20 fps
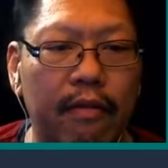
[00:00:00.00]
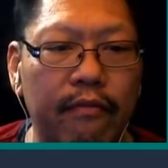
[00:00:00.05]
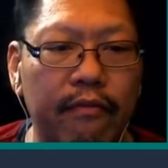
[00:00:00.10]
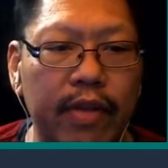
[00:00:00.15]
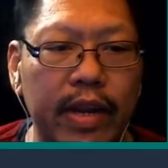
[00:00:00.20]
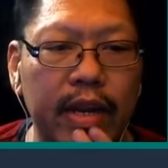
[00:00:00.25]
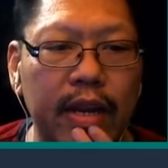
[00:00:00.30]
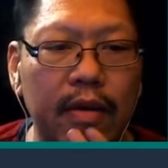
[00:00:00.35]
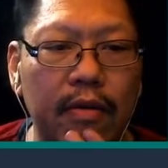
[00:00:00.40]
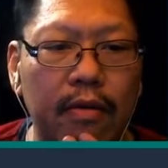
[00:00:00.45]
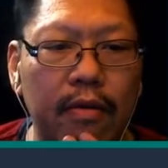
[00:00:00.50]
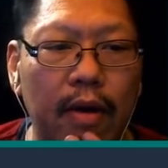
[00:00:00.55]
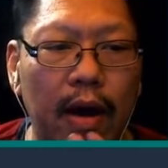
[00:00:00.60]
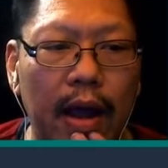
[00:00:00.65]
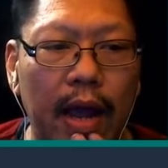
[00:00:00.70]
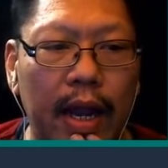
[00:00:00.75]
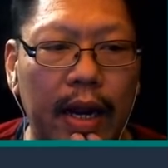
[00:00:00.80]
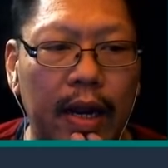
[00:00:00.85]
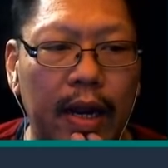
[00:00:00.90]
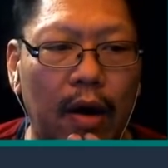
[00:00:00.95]
video,
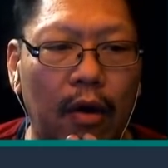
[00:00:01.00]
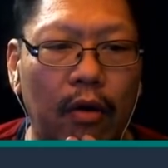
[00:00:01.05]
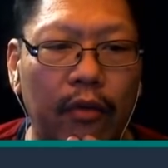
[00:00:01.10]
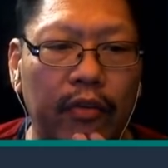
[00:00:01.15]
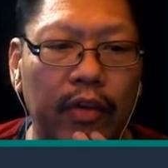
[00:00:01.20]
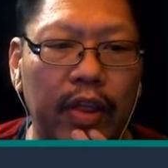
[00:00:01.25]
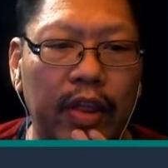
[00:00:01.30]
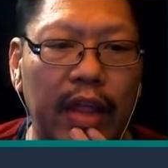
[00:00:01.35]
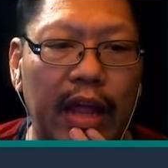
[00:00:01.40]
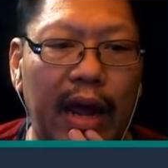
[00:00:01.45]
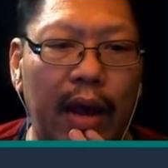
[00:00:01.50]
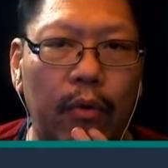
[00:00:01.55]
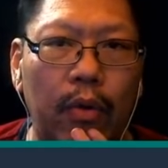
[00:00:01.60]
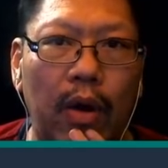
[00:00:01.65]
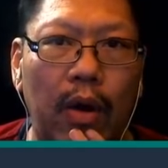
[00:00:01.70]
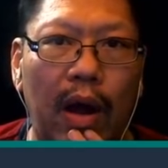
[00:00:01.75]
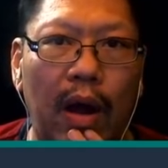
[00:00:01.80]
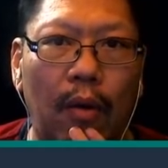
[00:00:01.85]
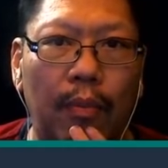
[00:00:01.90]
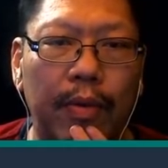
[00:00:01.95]
and hopefully that
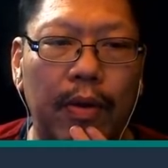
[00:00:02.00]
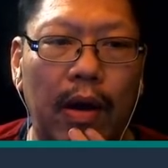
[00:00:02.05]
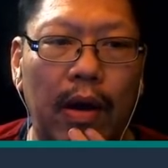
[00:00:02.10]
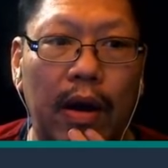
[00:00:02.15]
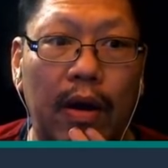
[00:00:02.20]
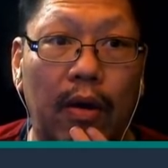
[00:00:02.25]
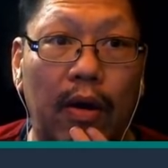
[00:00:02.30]
will help you out,